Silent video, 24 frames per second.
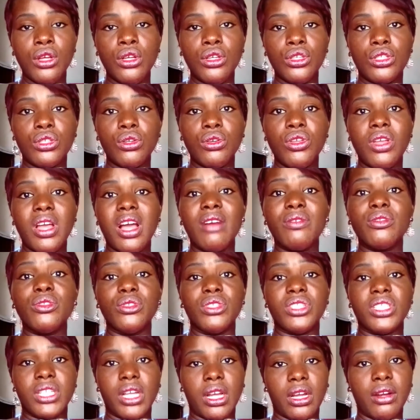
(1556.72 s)
So you have to
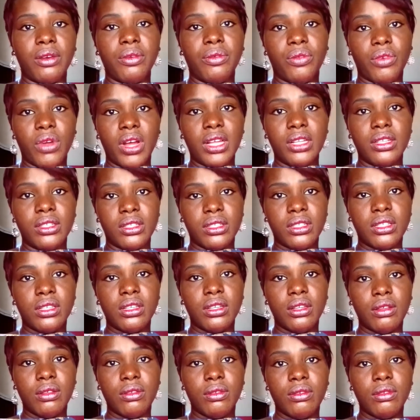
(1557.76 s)

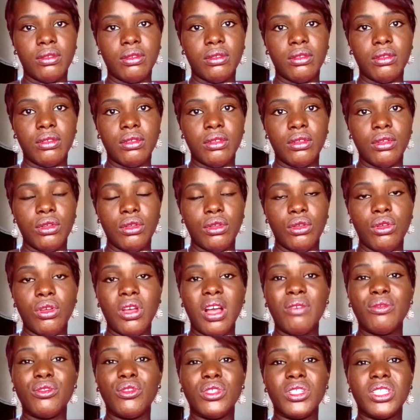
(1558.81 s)
sacrifice. You
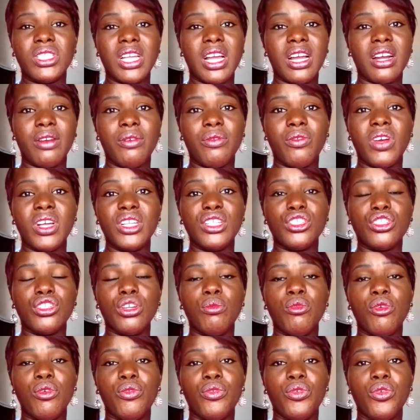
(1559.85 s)
have to sacrifice
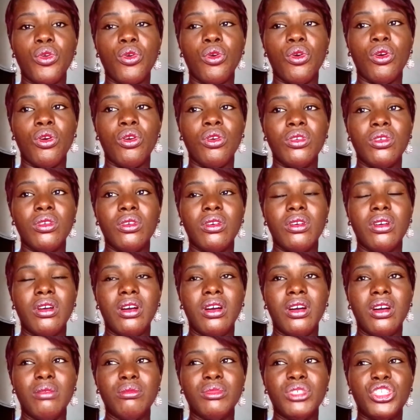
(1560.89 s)
some of your
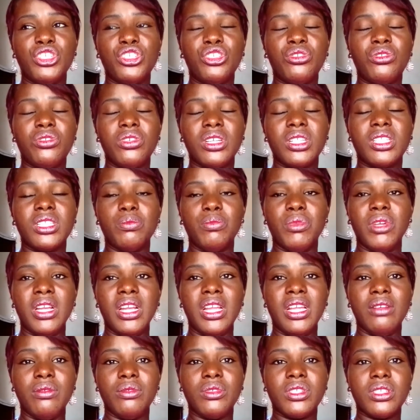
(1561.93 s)
strict
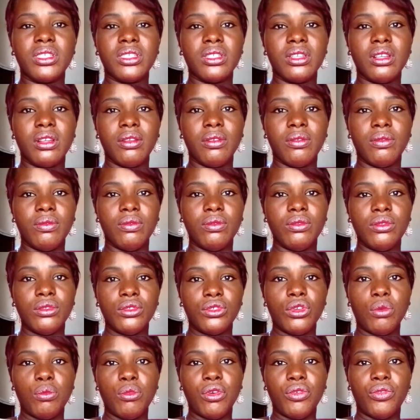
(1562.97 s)
beliefs,
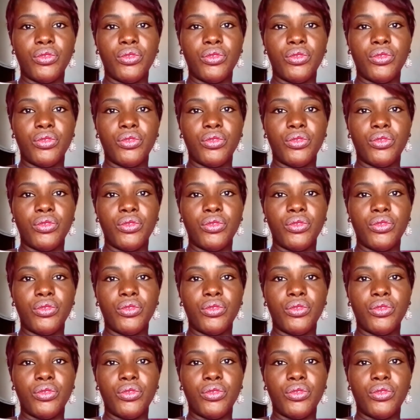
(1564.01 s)
some